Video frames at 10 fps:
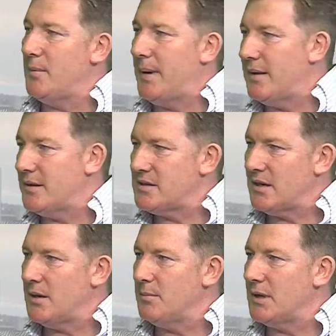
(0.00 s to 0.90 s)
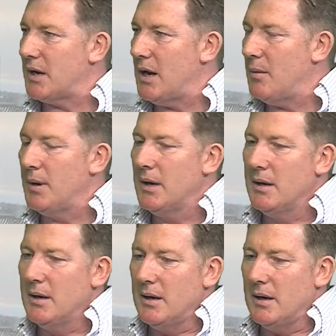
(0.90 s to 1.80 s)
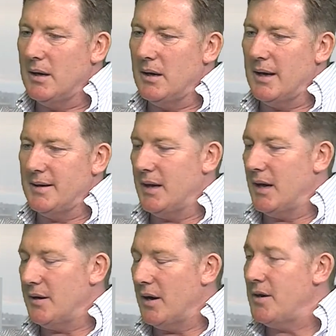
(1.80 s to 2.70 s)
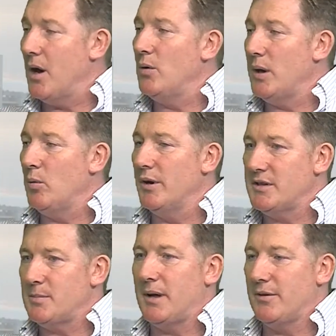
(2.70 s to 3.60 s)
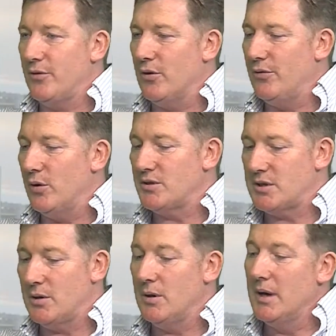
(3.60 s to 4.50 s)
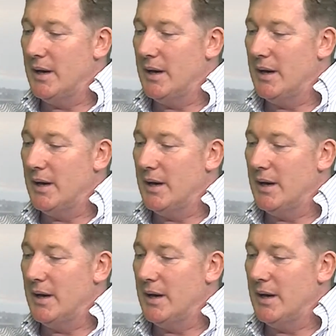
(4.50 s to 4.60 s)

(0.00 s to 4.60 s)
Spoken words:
about the team and the club. And I know he wanted to play 4-4-2,